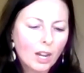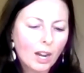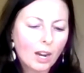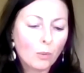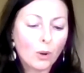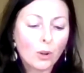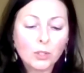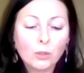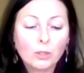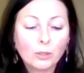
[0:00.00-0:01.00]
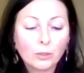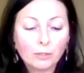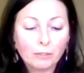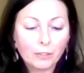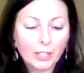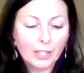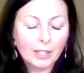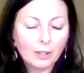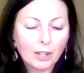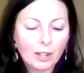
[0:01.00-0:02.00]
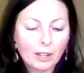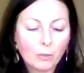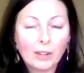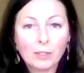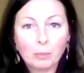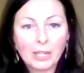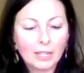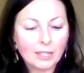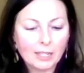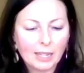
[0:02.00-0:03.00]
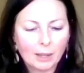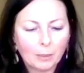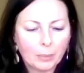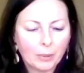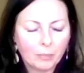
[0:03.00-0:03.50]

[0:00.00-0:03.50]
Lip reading: we're also gluten-free. We have the PETA stamp.